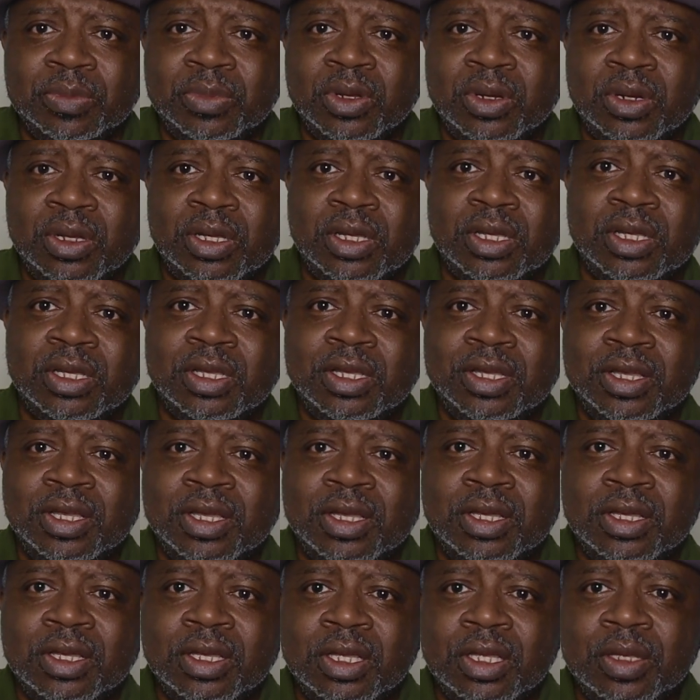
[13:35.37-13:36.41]
But
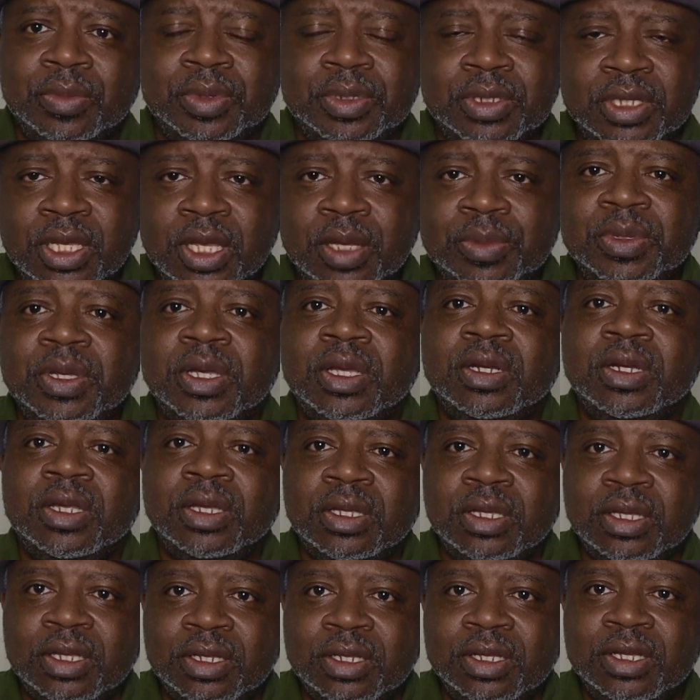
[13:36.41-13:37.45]
yeah, man,
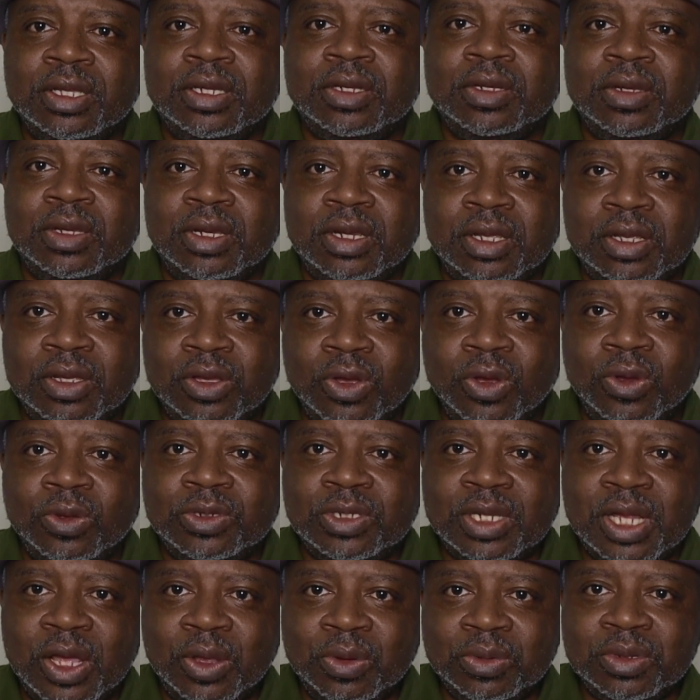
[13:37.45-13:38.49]
it
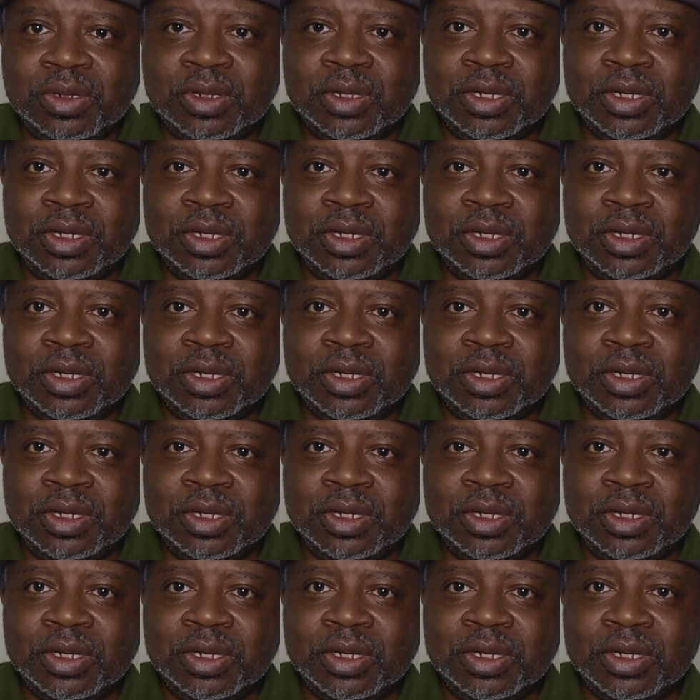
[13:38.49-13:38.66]
goes out,